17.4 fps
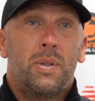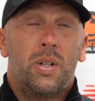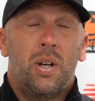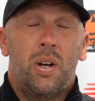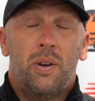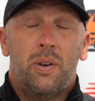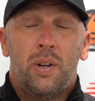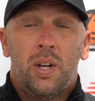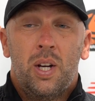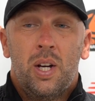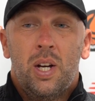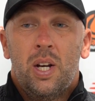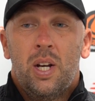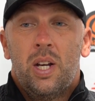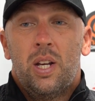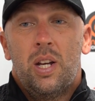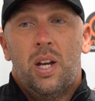So
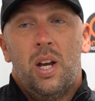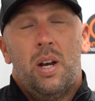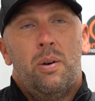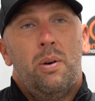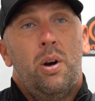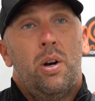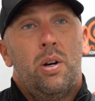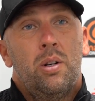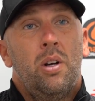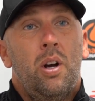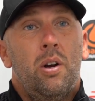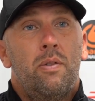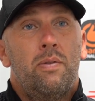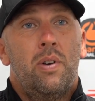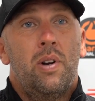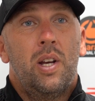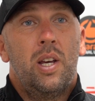yeah,
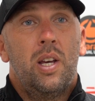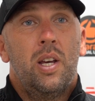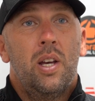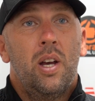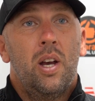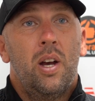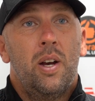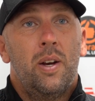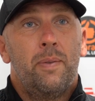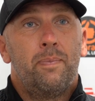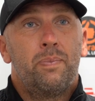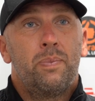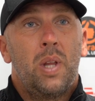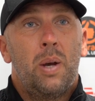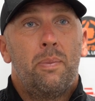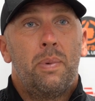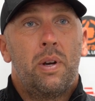hopefully a
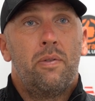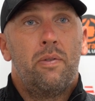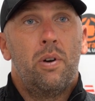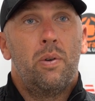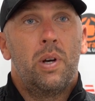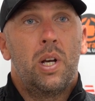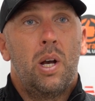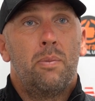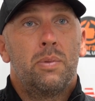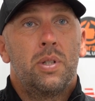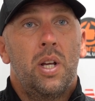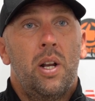big following comes